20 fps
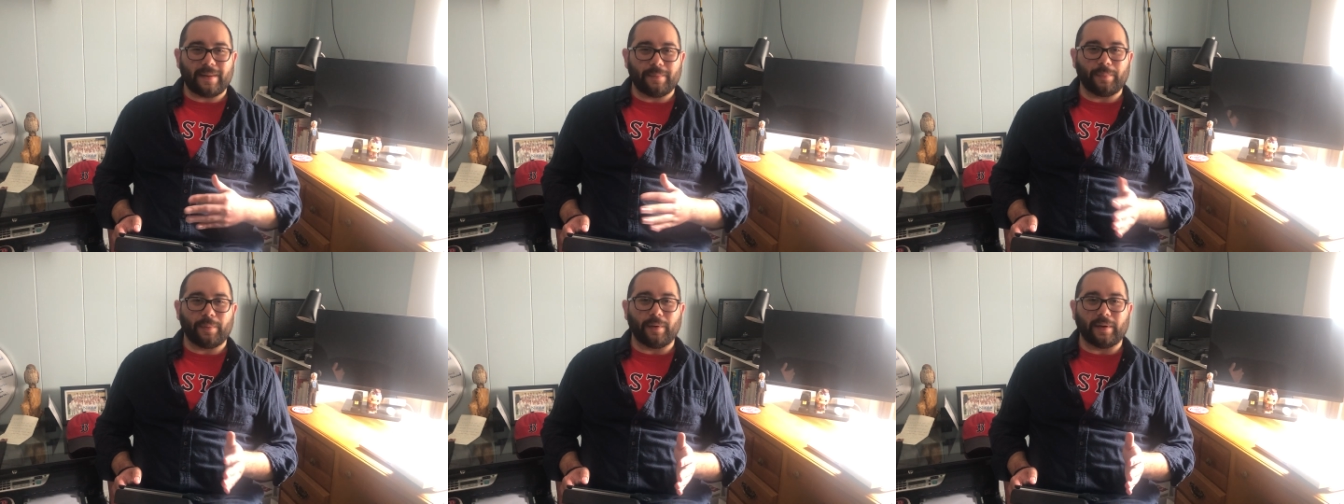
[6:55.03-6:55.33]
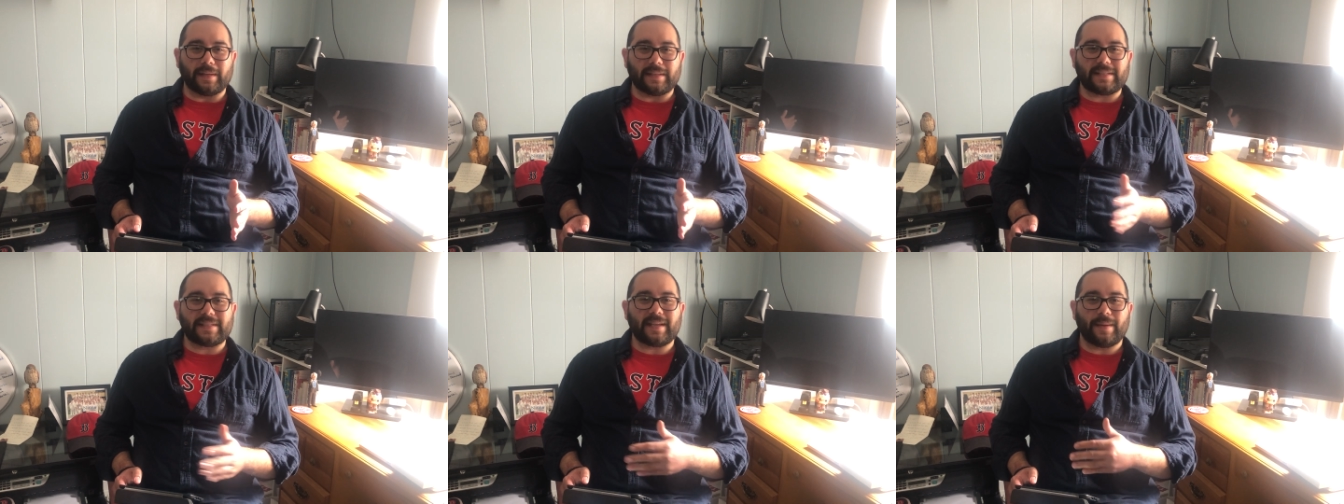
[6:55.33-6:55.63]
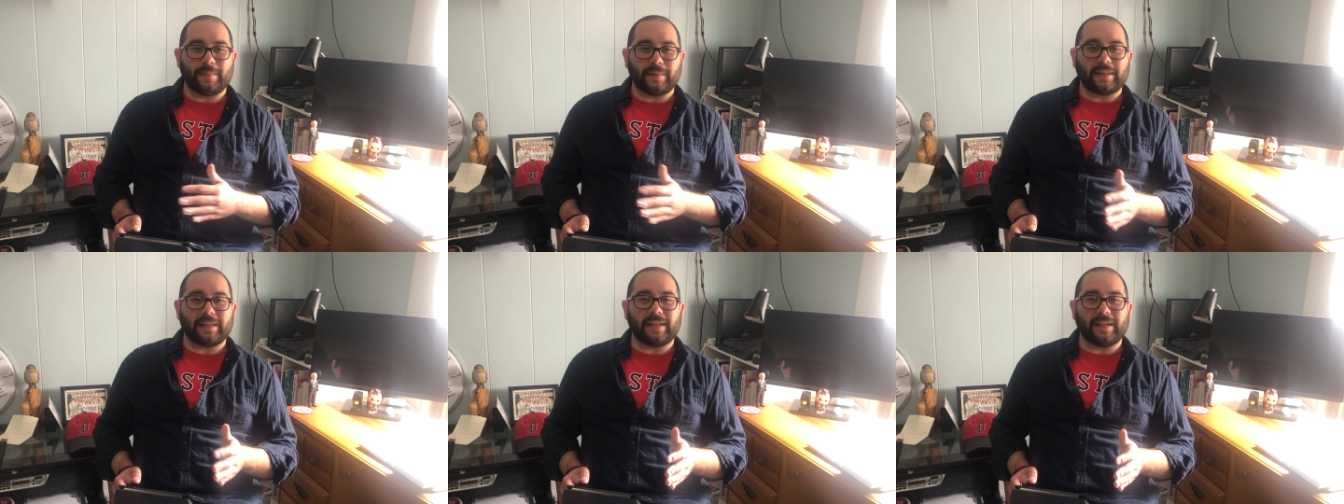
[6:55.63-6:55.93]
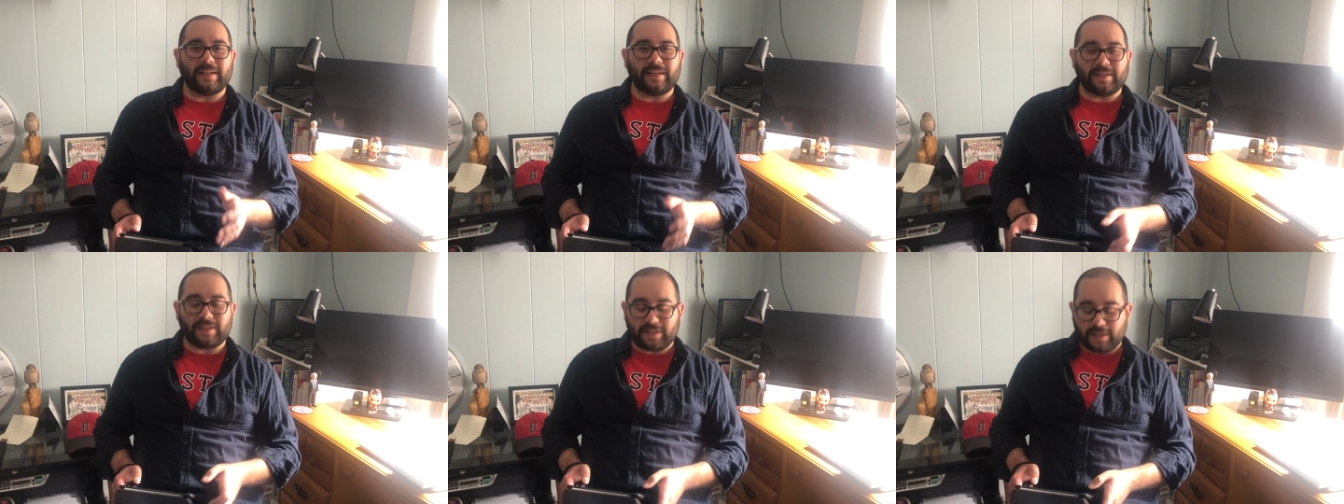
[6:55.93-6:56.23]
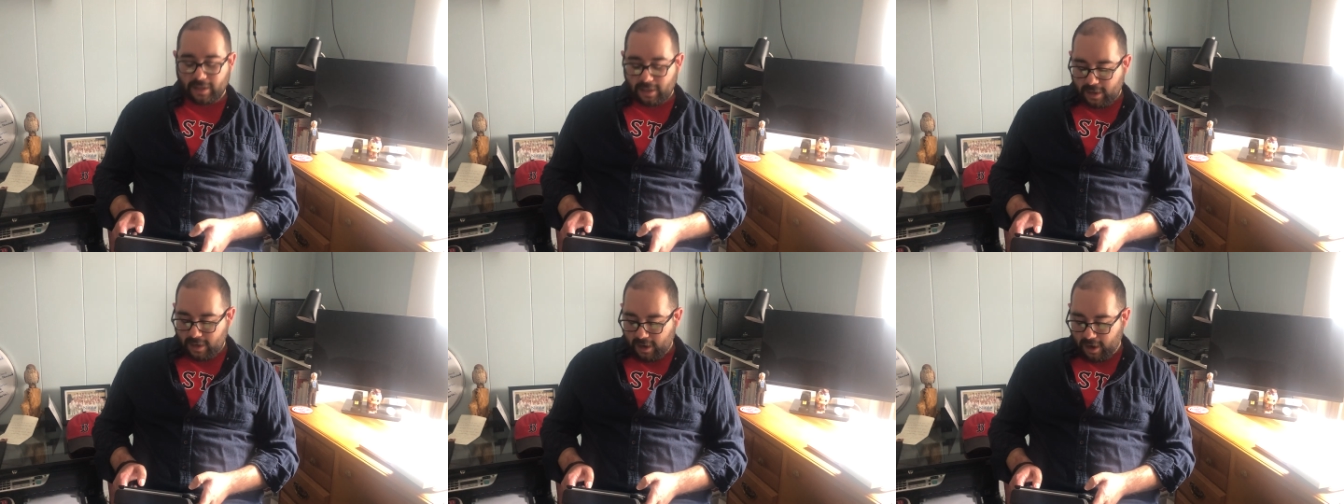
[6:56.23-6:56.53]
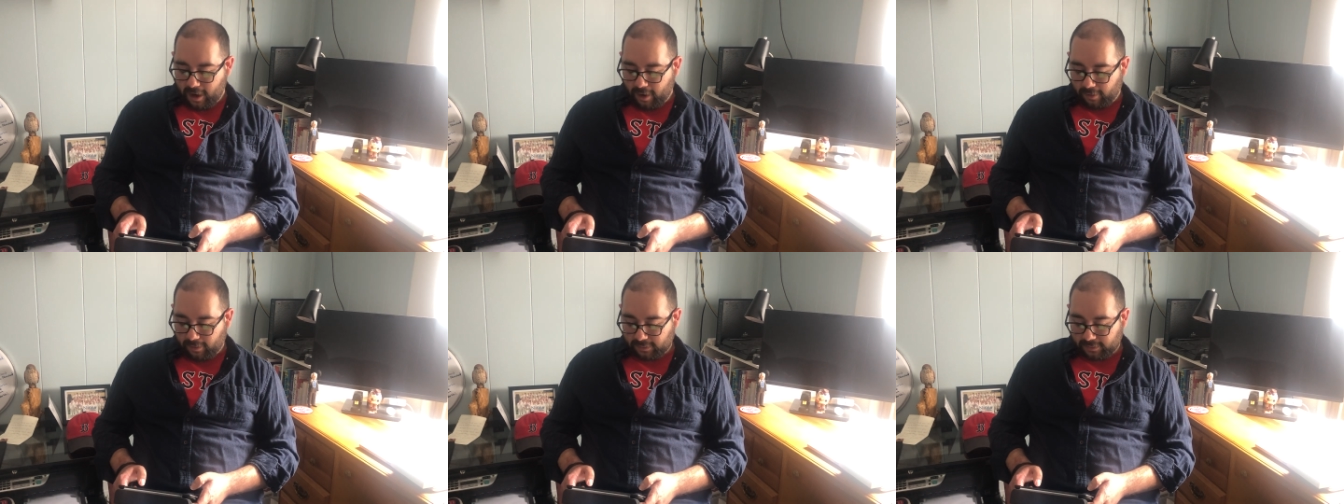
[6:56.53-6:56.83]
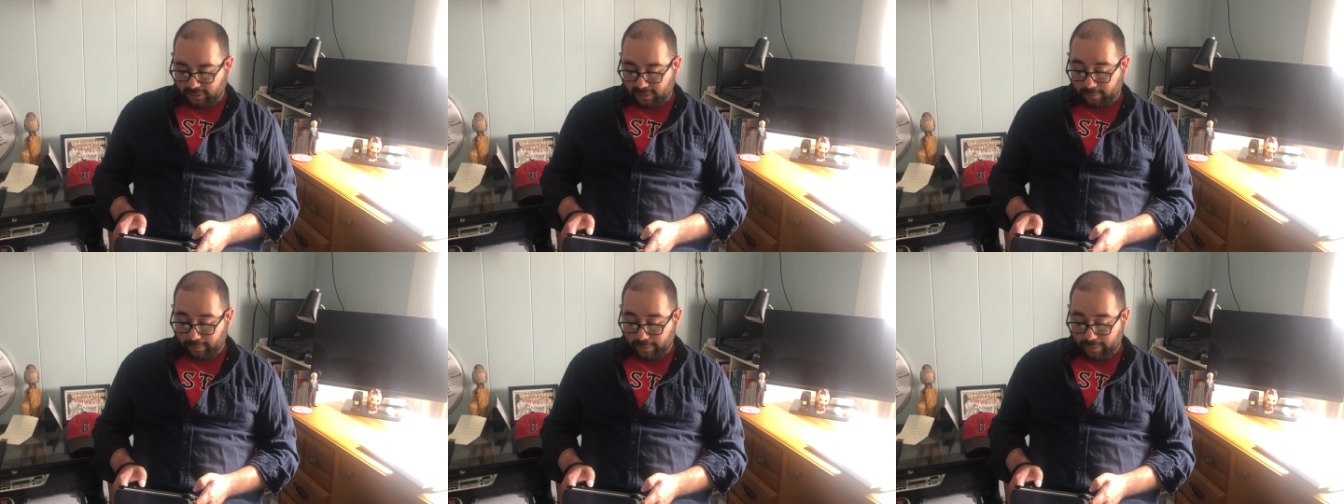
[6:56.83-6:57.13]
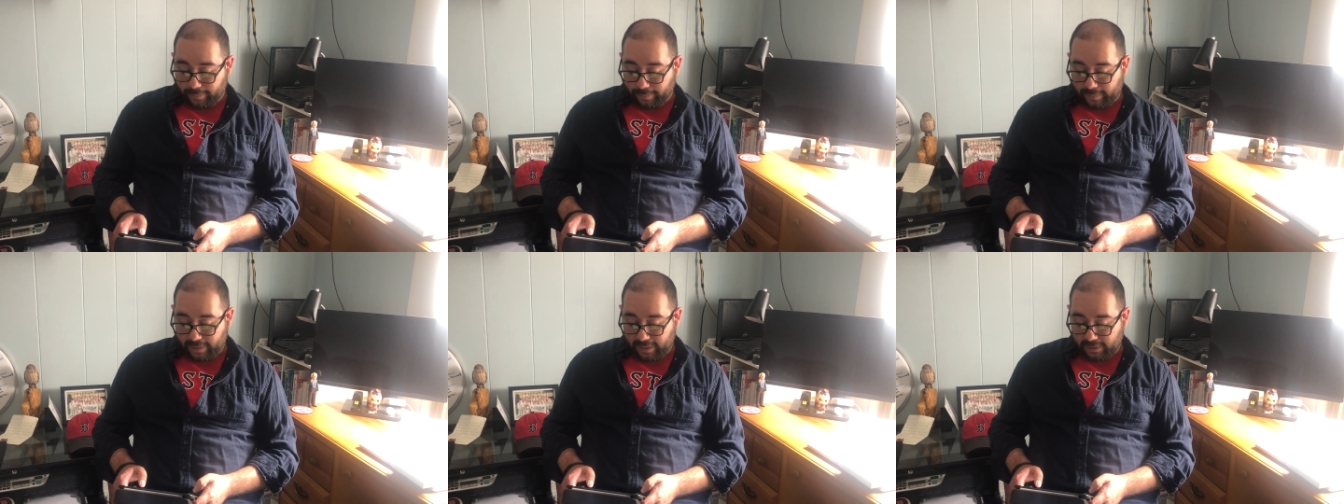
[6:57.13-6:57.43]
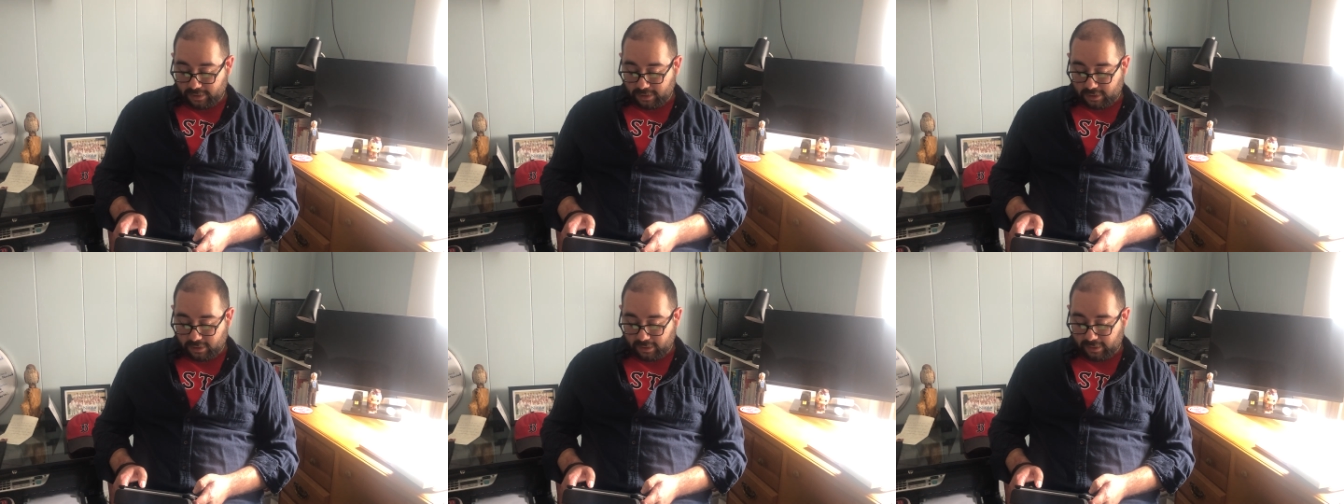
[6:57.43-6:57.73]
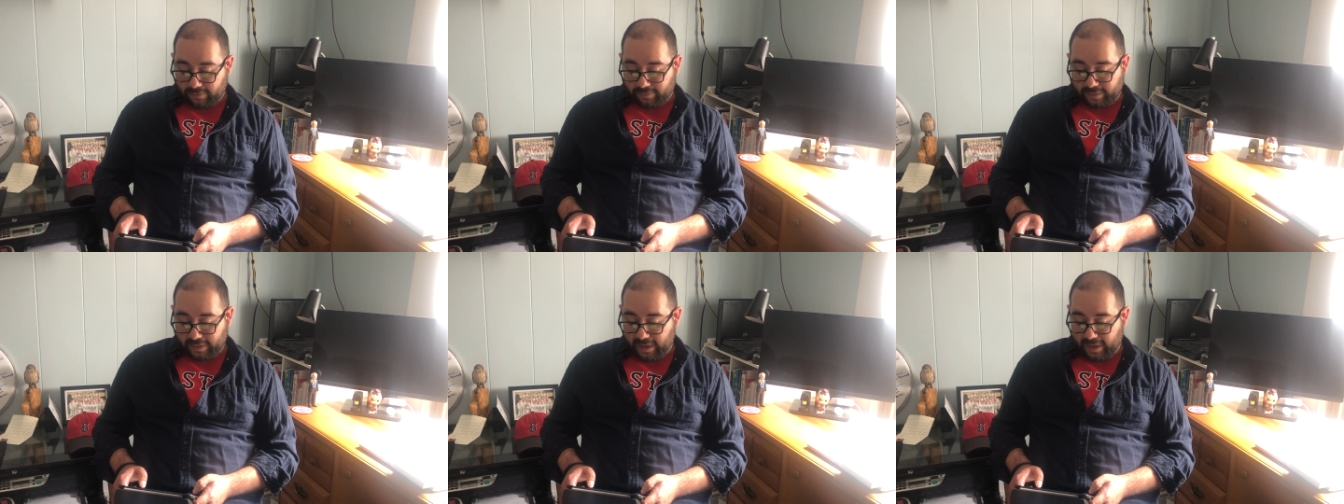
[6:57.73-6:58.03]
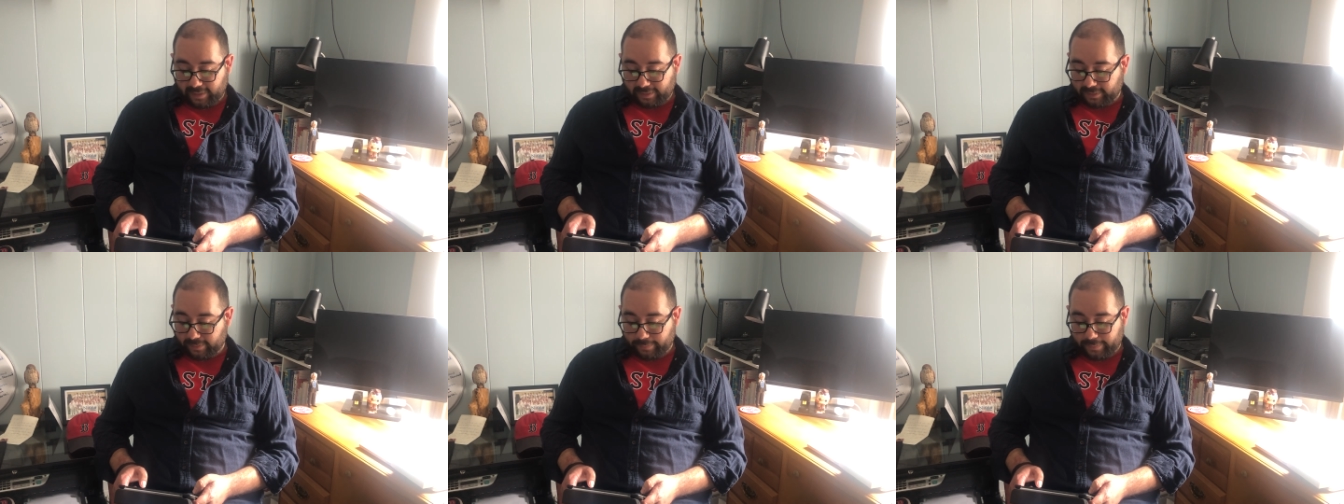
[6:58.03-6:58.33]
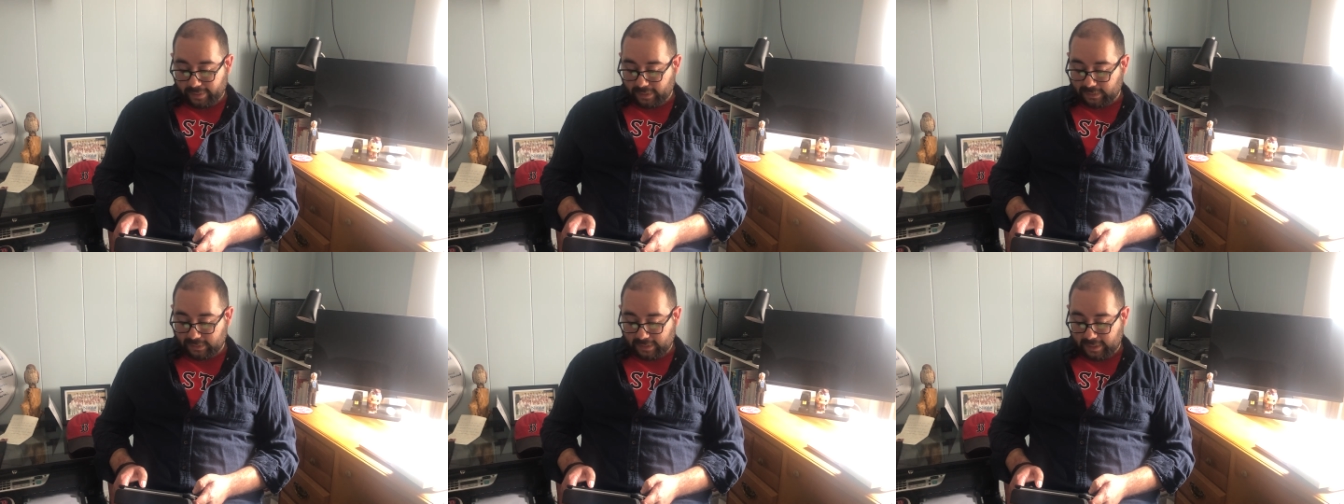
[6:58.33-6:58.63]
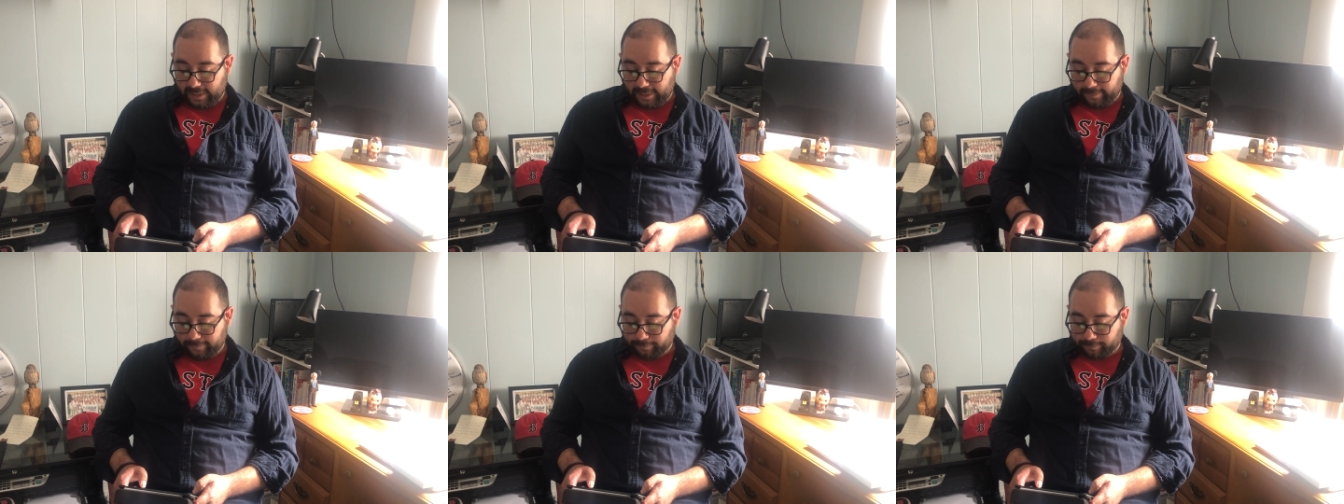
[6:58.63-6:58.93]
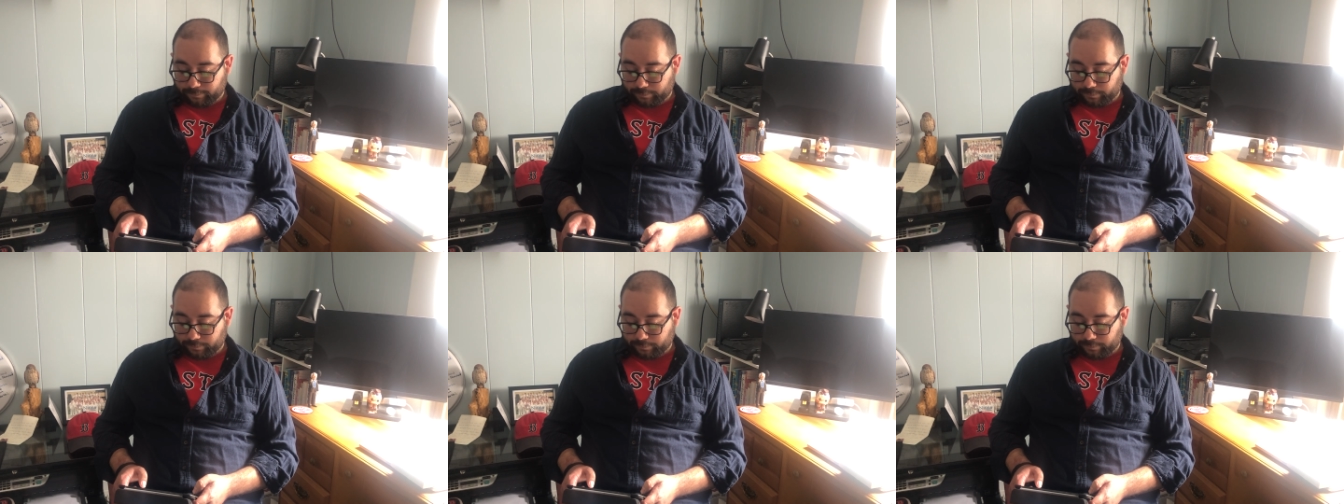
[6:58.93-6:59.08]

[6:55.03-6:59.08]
point. Some of these are a little bit much. Even I'll admit that.